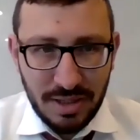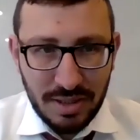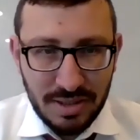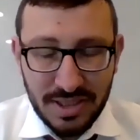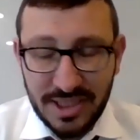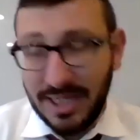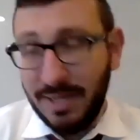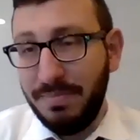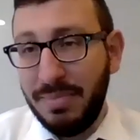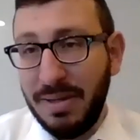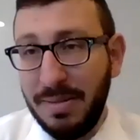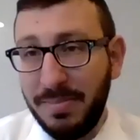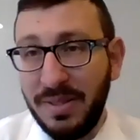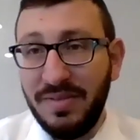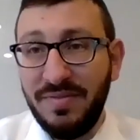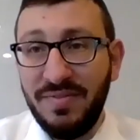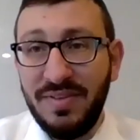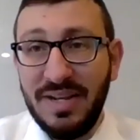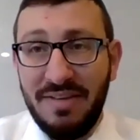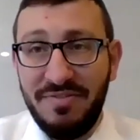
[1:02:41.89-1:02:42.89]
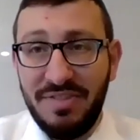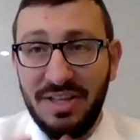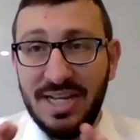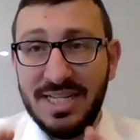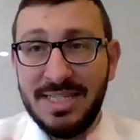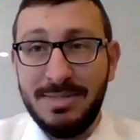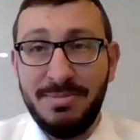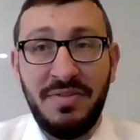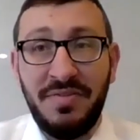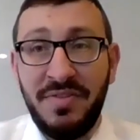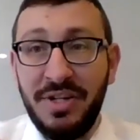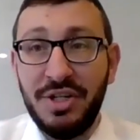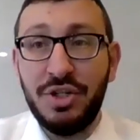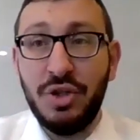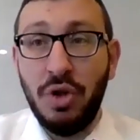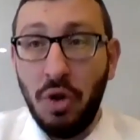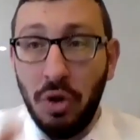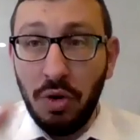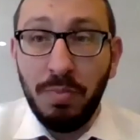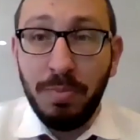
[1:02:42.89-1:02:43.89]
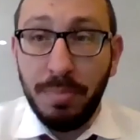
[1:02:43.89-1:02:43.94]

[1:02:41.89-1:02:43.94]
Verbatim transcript: Some people even have the custom to finish the whole